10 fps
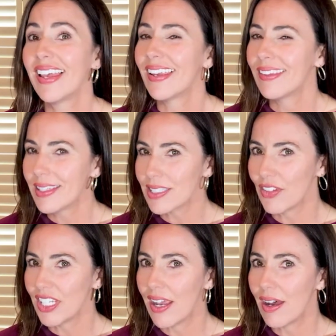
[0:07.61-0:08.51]
In this
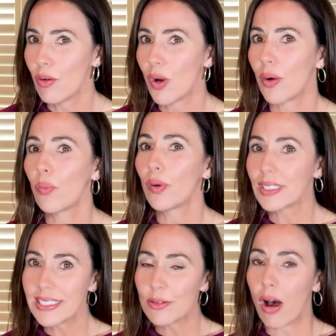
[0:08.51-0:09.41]
video, we'll
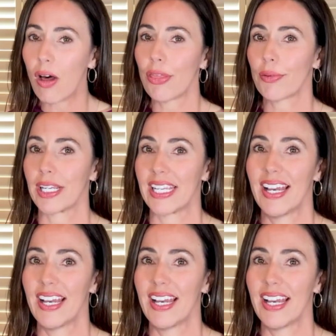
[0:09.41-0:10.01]
do all three.